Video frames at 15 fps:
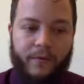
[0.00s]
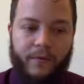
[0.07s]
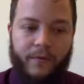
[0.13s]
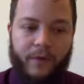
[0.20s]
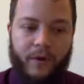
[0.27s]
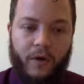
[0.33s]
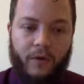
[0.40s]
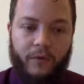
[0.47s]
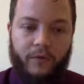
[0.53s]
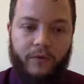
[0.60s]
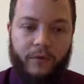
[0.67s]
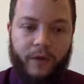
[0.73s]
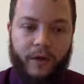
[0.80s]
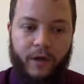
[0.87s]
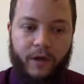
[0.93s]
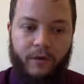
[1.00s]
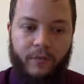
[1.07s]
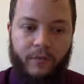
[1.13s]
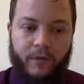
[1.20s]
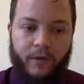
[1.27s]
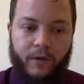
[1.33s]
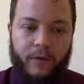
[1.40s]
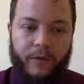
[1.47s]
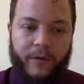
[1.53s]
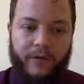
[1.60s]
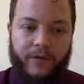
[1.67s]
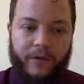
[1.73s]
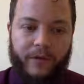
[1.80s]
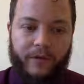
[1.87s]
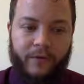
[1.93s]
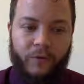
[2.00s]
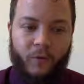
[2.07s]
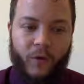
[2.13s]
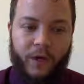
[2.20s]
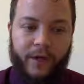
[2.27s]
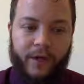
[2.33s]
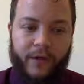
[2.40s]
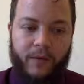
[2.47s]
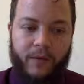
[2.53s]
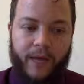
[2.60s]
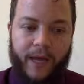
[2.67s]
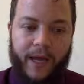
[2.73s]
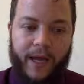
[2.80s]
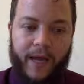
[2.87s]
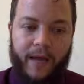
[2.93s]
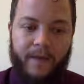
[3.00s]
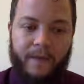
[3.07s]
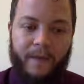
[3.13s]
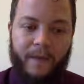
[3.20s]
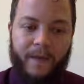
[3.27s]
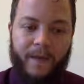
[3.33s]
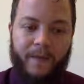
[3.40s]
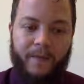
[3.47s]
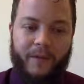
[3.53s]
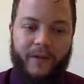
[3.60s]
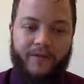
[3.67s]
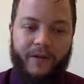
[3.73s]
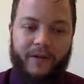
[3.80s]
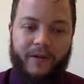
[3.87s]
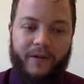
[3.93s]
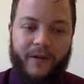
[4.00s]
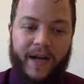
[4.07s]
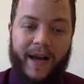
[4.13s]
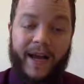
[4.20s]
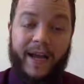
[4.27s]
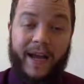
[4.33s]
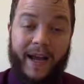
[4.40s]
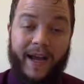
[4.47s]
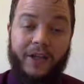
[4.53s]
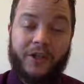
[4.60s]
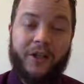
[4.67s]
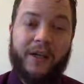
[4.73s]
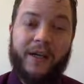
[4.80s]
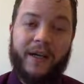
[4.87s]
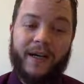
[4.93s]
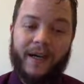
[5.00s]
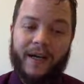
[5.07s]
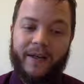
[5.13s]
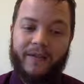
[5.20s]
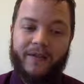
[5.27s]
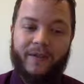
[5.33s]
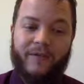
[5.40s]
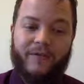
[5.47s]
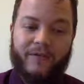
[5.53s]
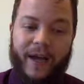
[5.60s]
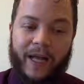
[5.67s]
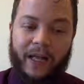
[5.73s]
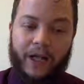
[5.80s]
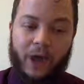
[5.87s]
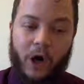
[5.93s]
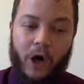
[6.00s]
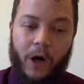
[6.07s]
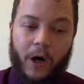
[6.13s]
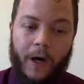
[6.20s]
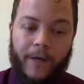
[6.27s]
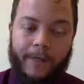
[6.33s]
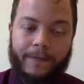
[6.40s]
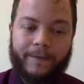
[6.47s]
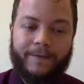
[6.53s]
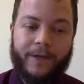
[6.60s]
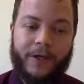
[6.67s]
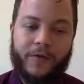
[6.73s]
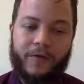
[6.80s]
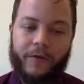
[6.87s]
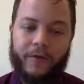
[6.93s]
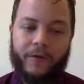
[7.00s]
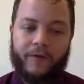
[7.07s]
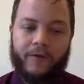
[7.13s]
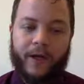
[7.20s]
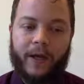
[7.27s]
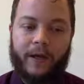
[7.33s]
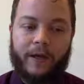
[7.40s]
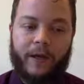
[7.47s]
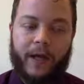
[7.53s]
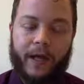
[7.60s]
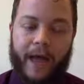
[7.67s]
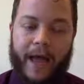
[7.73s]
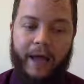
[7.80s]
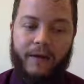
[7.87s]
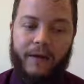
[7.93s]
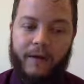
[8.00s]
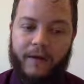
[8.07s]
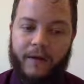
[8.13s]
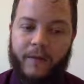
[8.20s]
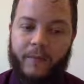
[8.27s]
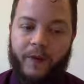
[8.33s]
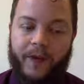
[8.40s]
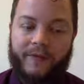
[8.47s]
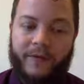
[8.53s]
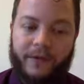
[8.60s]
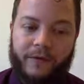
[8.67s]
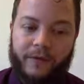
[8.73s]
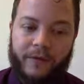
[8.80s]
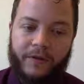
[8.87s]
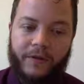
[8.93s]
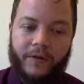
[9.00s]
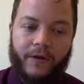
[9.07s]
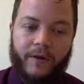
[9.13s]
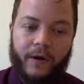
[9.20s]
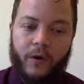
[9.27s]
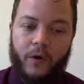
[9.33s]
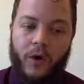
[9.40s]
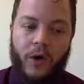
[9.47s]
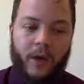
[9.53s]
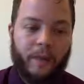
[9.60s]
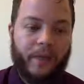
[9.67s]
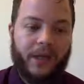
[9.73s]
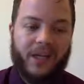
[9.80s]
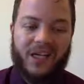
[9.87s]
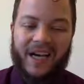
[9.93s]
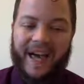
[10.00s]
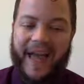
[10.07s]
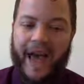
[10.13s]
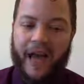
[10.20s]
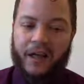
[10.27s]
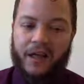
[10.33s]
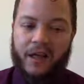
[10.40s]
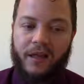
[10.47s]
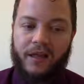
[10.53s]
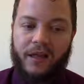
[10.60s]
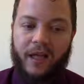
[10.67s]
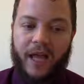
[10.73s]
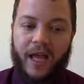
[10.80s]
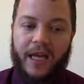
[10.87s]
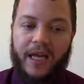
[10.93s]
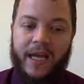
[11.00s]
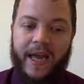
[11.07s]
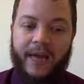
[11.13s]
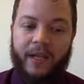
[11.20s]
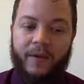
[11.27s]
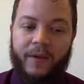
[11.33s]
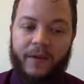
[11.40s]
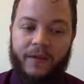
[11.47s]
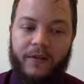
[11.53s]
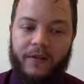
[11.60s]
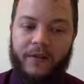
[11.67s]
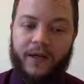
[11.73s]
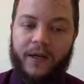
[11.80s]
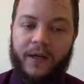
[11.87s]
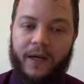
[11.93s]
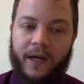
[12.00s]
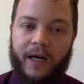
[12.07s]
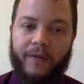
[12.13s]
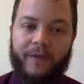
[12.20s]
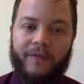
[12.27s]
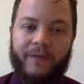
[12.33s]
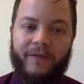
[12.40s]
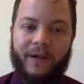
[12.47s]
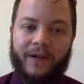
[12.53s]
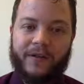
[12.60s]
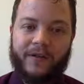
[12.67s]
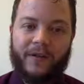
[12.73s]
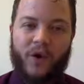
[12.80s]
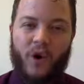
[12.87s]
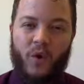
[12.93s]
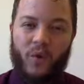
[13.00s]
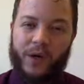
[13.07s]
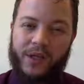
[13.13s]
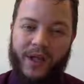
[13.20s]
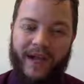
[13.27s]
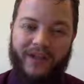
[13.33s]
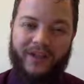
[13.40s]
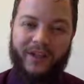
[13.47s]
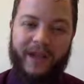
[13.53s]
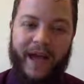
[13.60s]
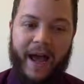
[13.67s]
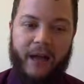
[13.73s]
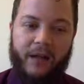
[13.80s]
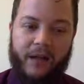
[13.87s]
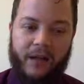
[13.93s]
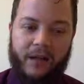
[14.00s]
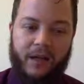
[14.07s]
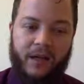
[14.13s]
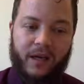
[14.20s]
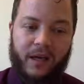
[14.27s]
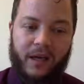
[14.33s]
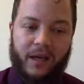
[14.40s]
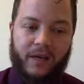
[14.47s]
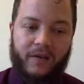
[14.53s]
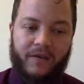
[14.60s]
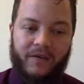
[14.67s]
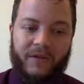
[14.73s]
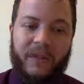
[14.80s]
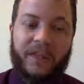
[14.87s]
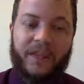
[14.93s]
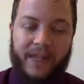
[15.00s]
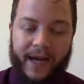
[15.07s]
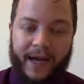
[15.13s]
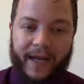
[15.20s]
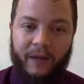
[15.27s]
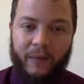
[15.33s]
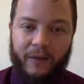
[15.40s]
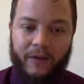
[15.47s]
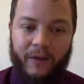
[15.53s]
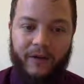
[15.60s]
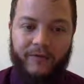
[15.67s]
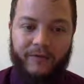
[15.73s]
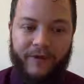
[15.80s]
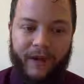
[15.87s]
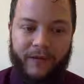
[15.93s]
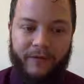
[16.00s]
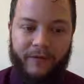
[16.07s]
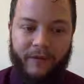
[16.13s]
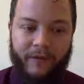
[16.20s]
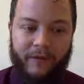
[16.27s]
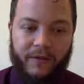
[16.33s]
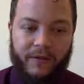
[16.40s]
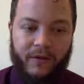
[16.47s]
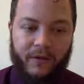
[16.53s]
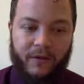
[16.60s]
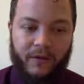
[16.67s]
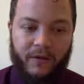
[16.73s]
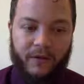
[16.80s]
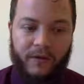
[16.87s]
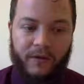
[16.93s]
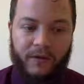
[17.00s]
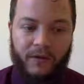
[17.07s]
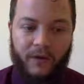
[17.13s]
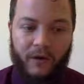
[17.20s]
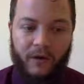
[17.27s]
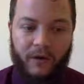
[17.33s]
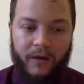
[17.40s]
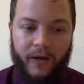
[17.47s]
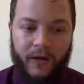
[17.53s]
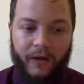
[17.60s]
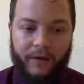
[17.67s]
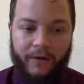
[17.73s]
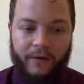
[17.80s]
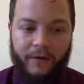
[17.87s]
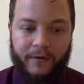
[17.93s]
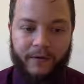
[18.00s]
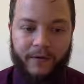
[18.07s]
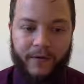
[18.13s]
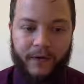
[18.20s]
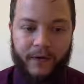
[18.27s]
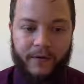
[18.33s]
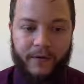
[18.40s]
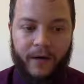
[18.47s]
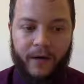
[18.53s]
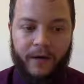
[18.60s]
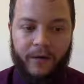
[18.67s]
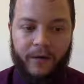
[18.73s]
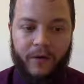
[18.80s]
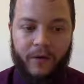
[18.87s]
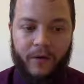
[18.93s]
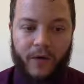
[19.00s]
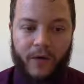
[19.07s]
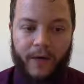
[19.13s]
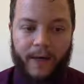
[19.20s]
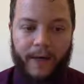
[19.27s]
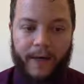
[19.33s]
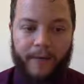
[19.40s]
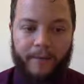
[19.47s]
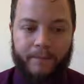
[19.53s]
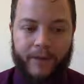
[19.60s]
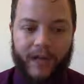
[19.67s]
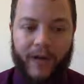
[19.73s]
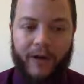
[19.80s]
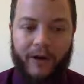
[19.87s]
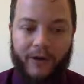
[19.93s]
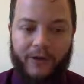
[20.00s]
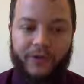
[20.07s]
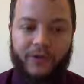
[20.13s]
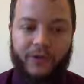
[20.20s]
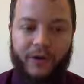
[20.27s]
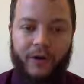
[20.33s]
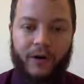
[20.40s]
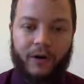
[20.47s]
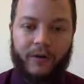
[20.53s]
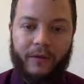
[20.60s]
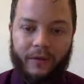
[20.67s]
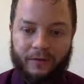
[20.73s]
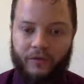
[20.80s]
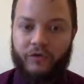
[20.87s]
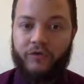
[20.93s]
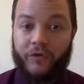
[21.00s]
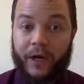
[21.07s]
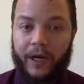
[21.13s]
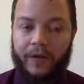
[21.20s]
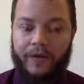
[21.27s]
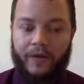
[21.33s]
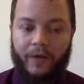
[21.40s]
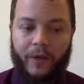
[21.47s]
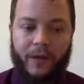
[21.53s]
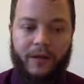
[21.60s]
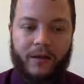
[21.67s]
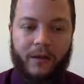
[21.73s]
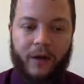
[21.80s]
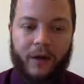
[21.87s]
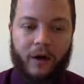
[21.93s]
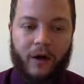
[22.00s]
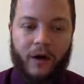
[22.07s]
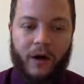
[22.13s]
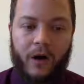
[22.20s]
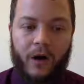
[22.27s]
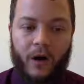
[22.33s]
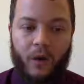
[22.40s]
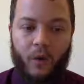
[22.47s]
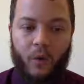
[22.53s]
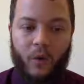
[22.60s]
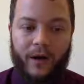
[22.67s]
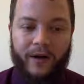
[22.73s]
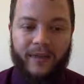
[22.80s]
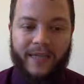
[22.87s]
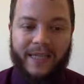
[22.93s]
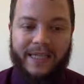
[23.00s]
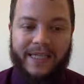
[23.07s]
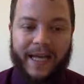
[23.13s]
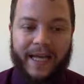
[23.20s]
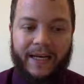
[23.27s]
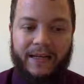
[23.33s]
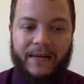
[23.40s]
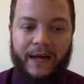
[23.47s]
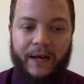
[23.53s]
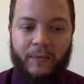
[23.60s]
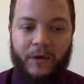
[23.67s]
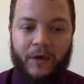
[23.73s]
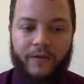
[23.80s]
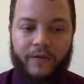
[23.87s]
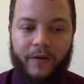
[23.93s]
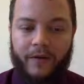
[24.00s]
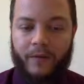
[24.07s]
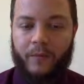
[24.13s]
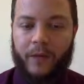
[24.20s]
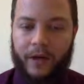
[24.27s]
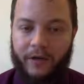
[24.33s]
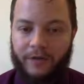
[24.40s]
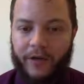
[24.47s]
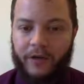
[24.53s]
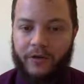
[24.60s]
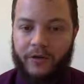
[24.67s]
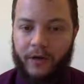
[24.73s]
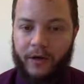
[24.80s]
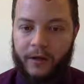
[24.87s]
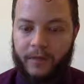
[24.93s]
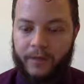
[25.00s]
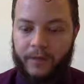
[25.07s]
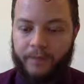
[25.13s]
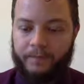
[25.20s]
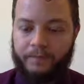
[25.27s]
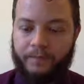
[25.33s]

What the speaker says: So combined vector at the 1 is equal to A. Combined vector, I can actually, this is valid R if I do this here, if I access the combined vector at the 0, but it's not accessing any elements of the vector. What it's actually accessing is the type of vector that this is. So these are all characters, right? So characters are their strings, they're basically in R, are what the data type of this combined vector is.